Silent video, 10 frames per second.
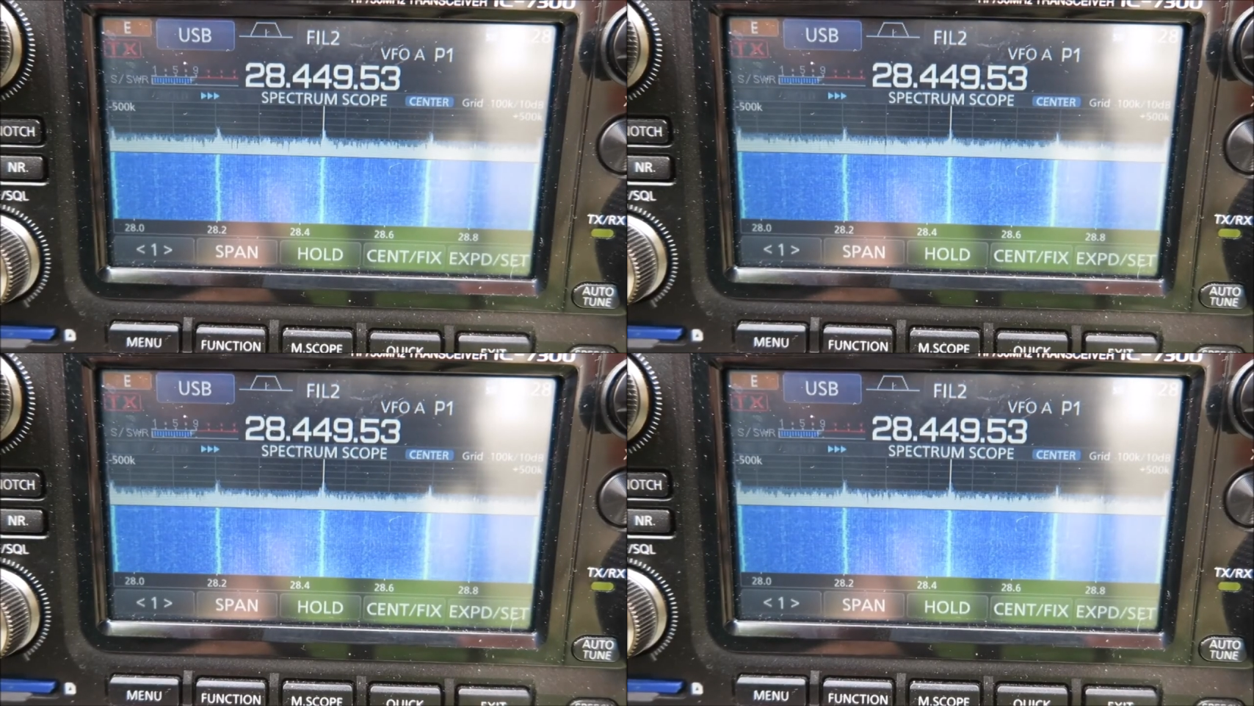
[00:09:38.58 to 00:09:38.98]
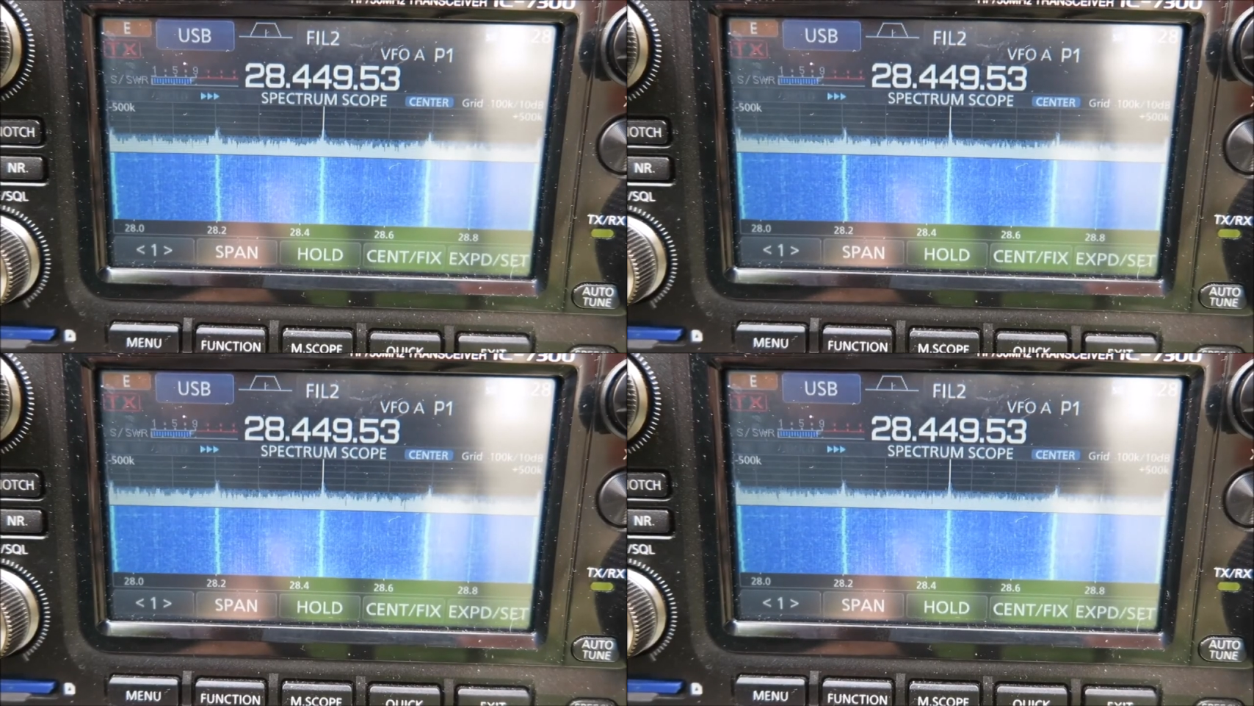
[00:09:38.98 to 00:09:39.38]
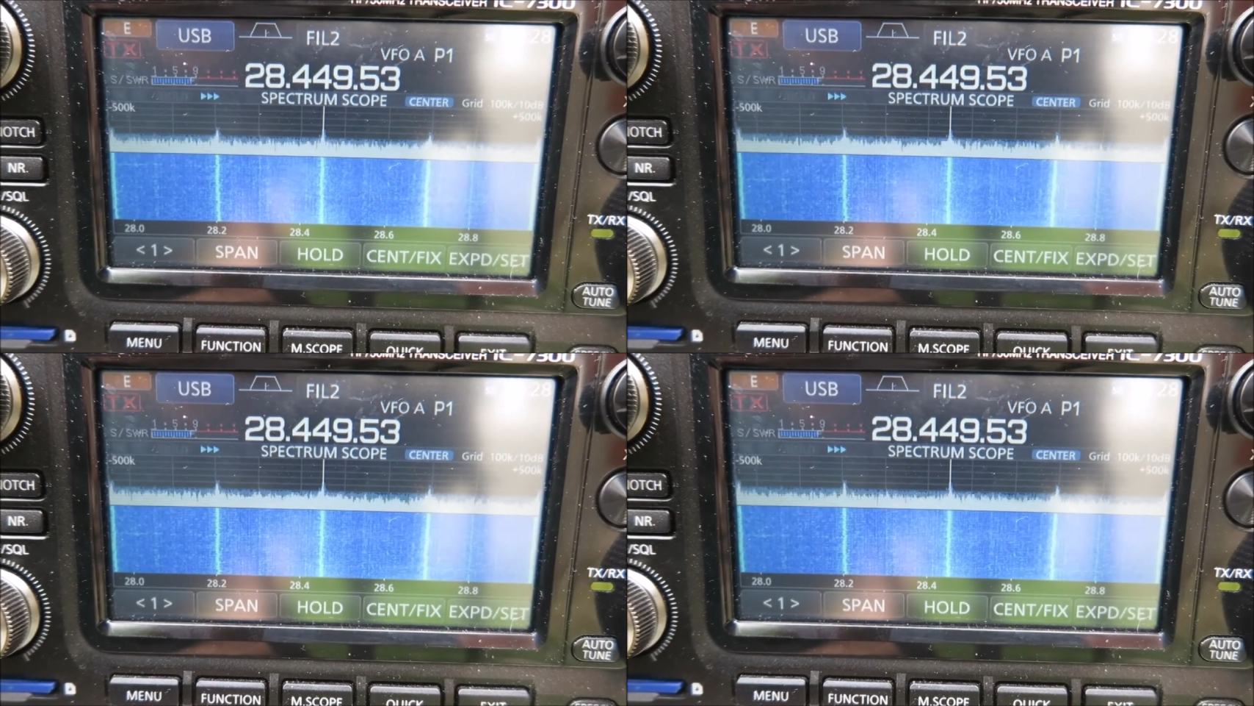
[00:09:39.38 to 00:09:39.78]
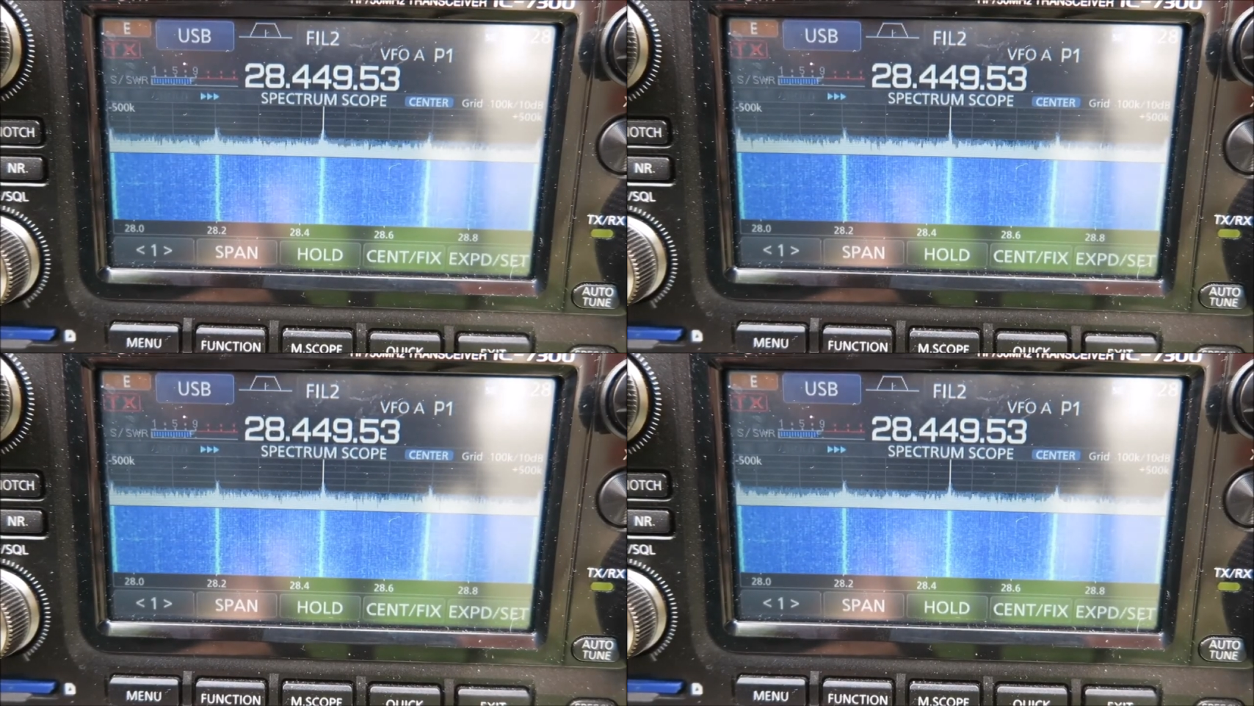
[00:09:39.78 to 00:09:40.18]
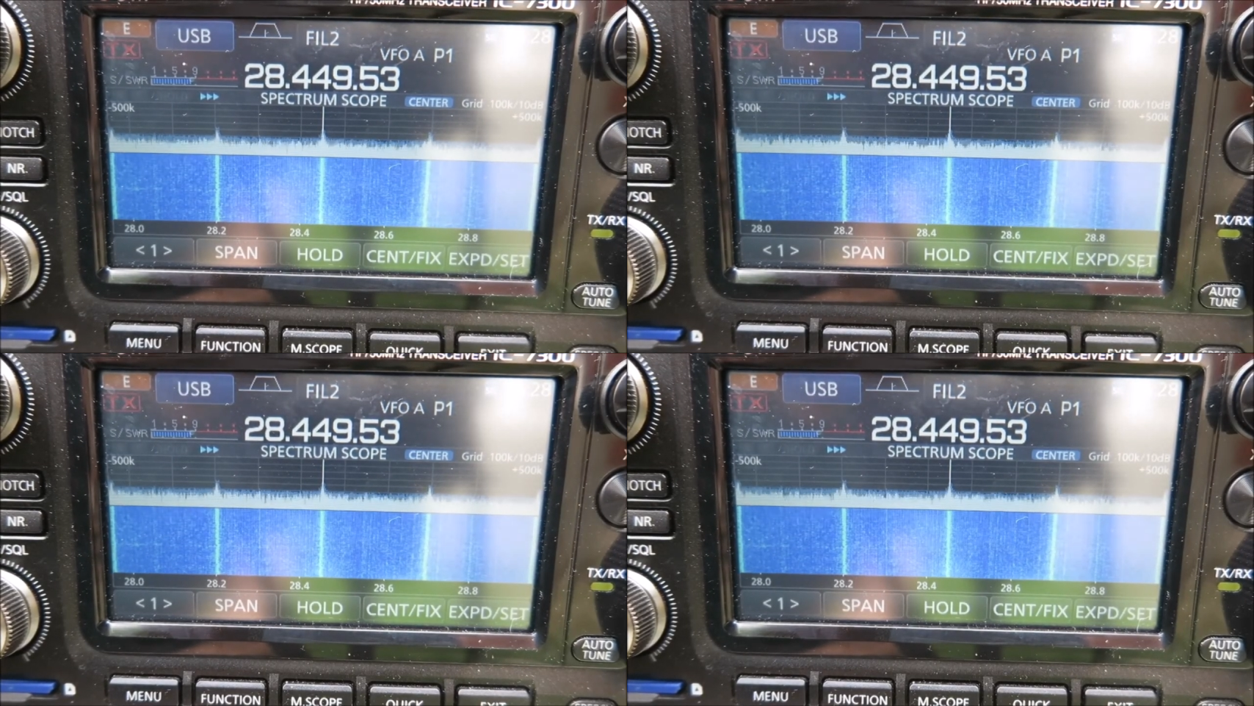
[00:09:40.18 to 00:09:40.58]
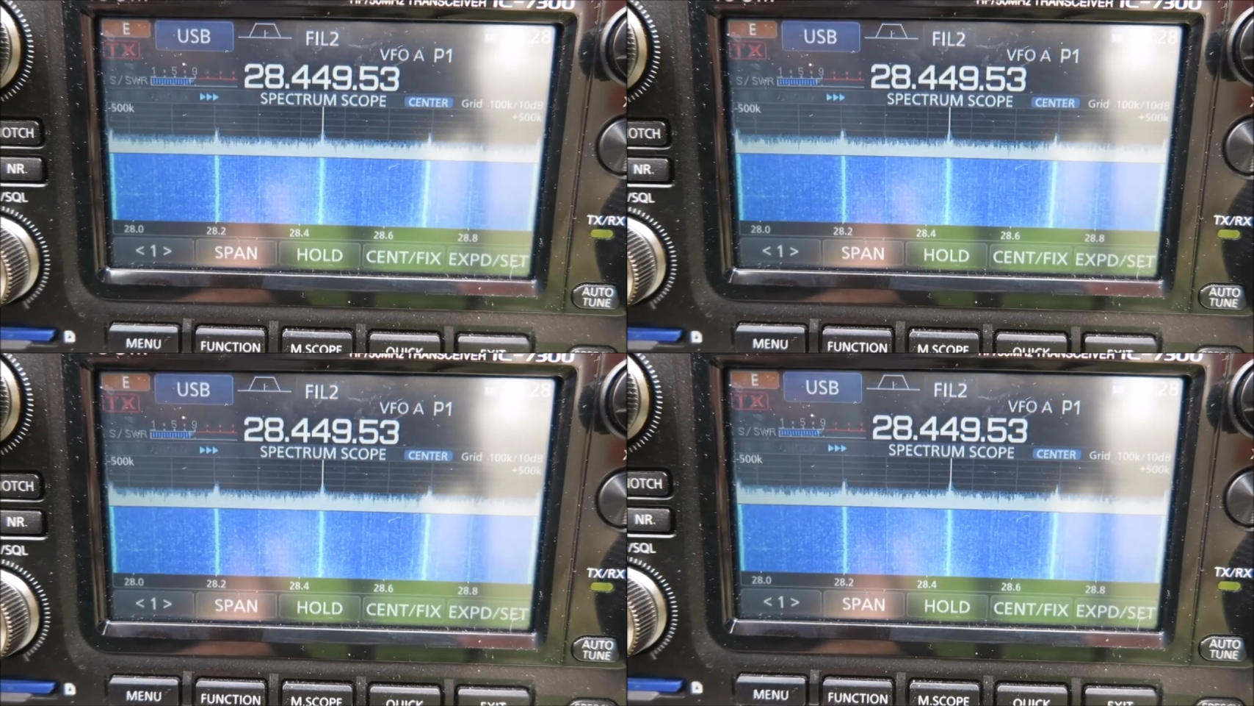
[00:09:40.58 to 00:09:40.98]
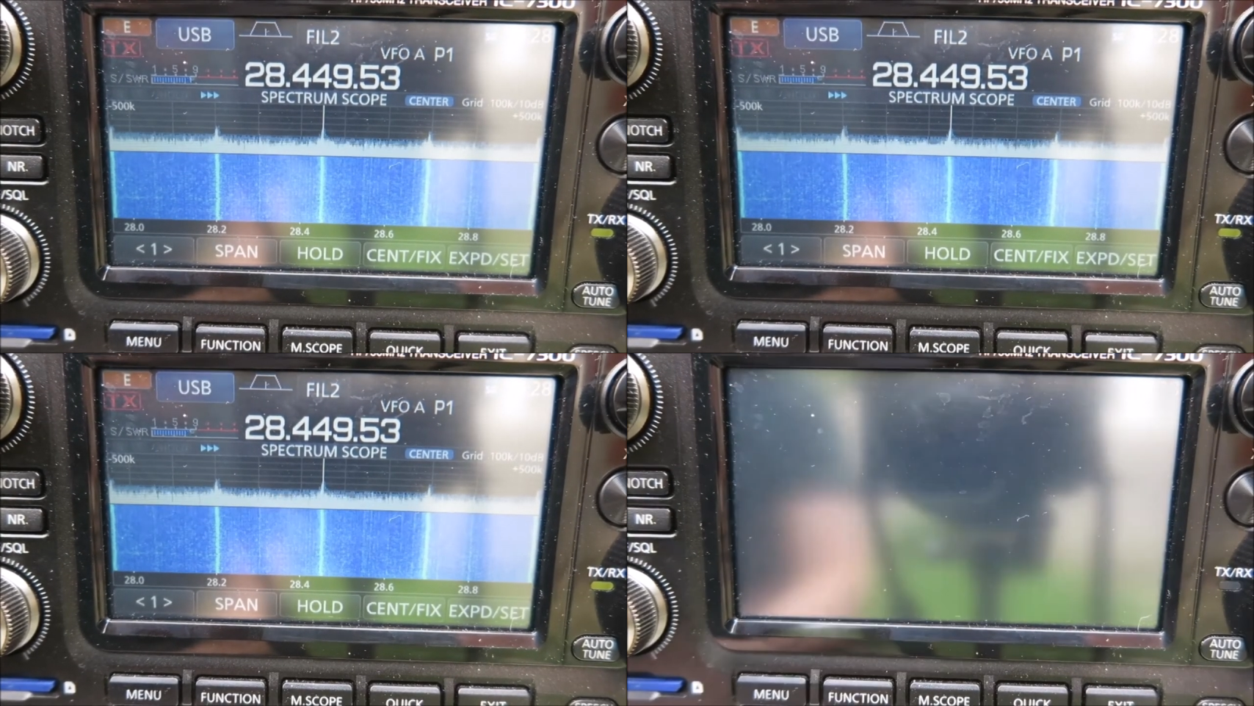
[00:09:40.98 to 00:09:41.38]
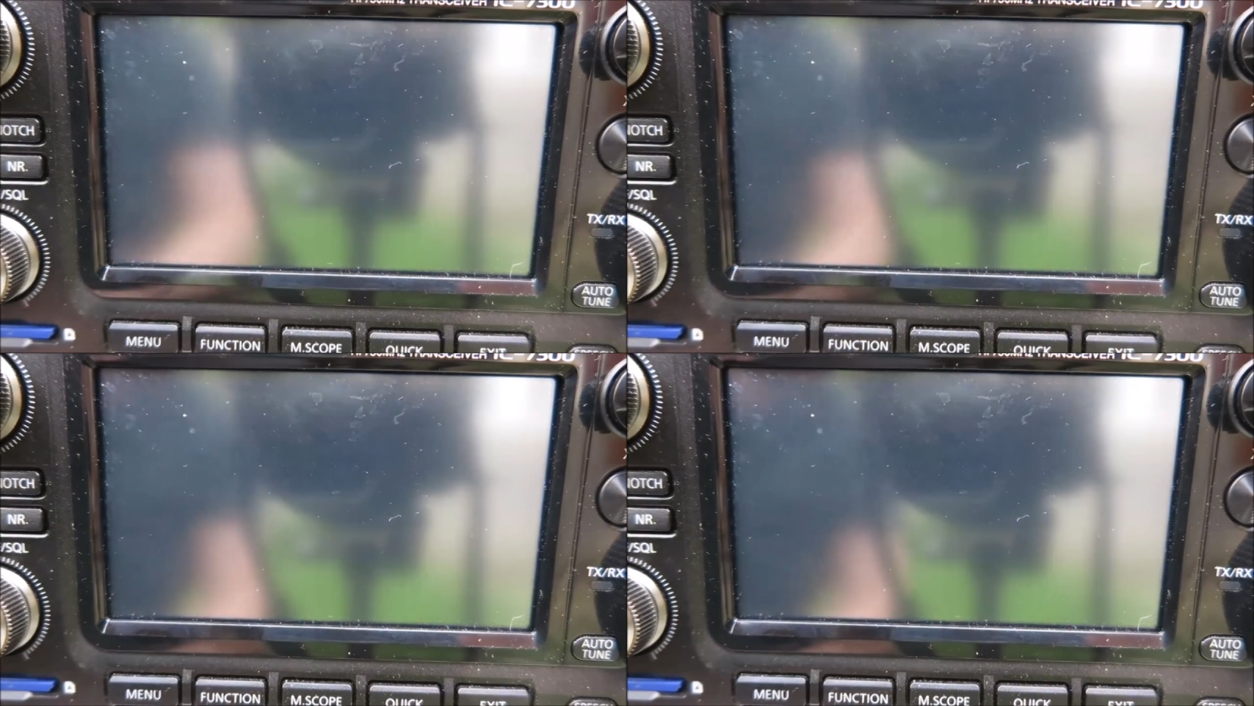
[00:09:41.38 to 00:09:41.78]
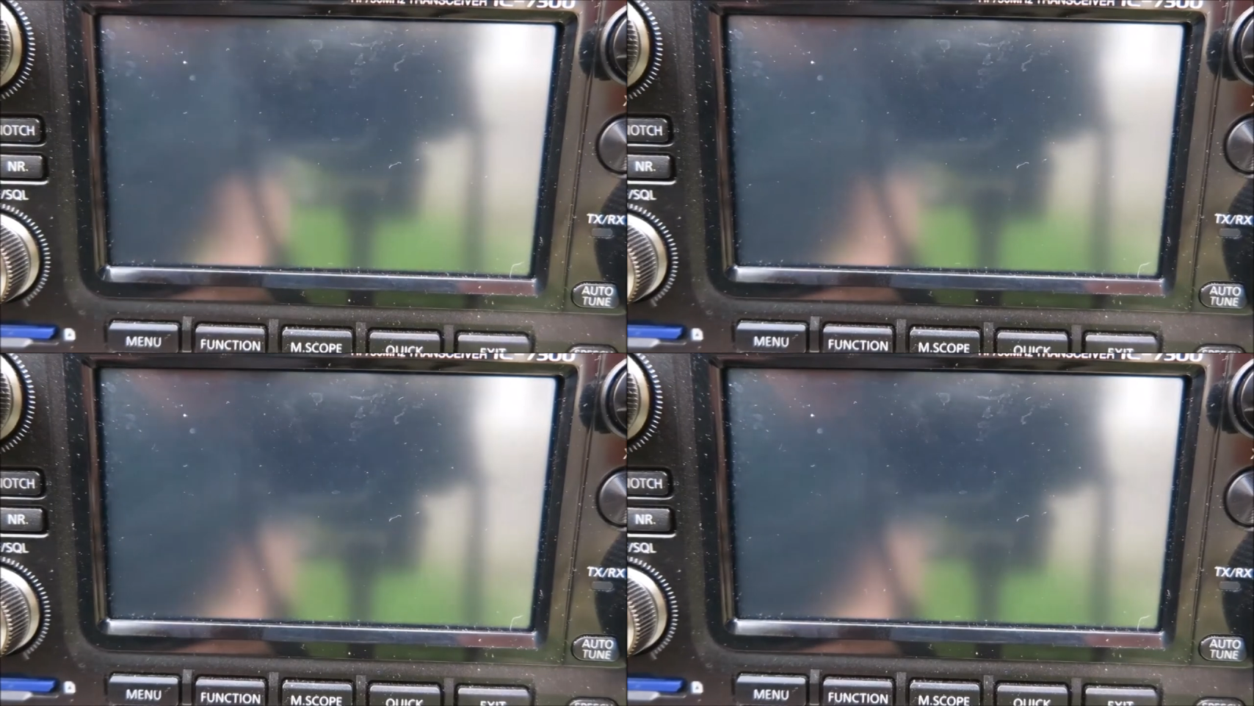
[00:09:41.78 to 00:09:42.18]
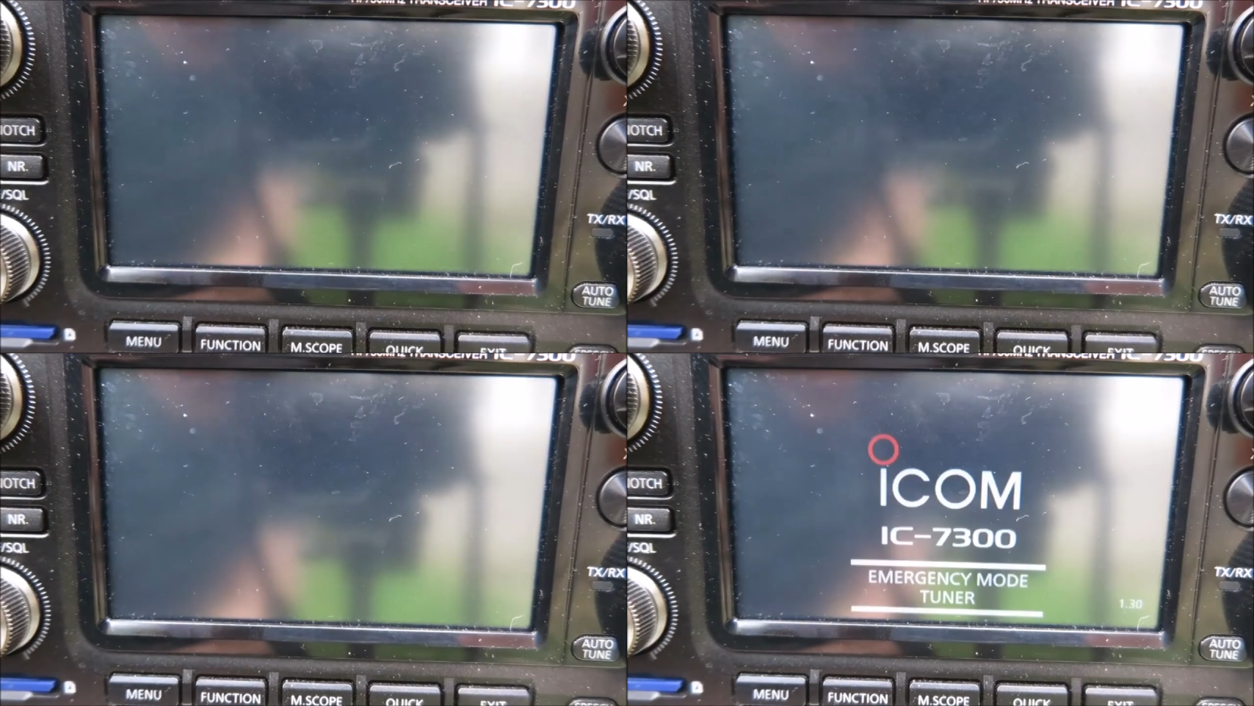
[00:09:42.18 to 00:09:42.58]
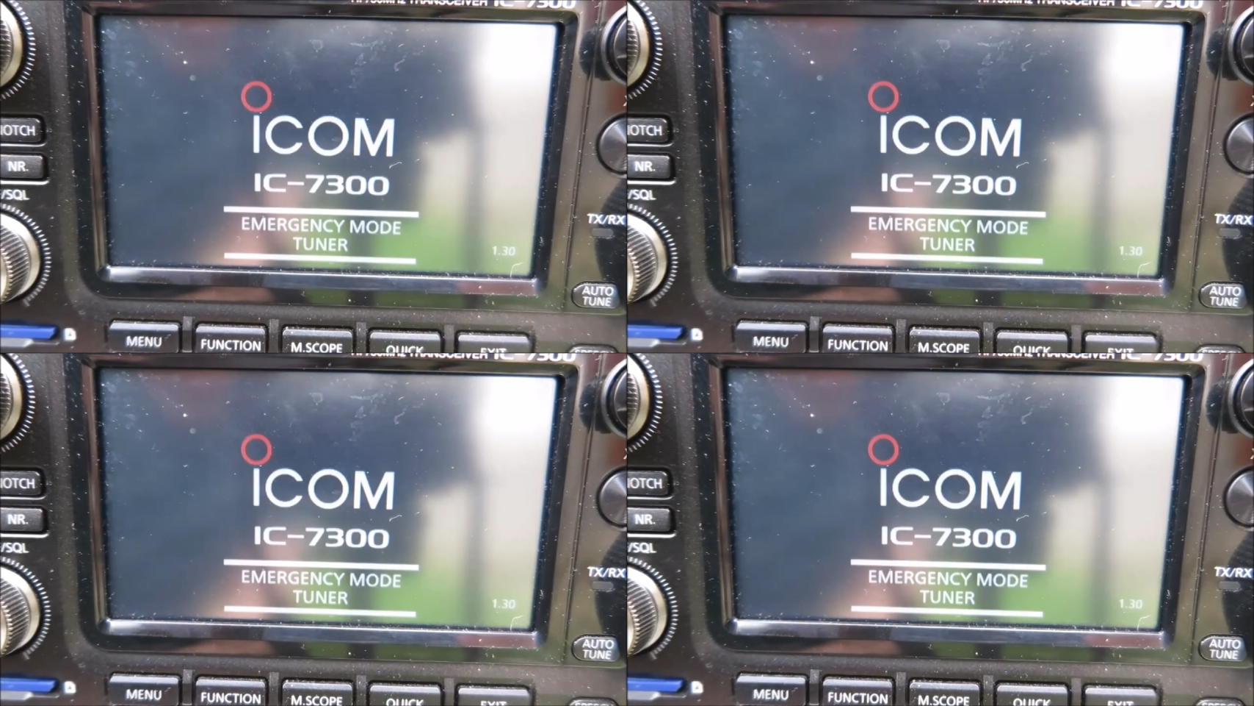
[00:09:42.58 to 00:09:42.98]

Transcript: Nobody's mouth can be seen.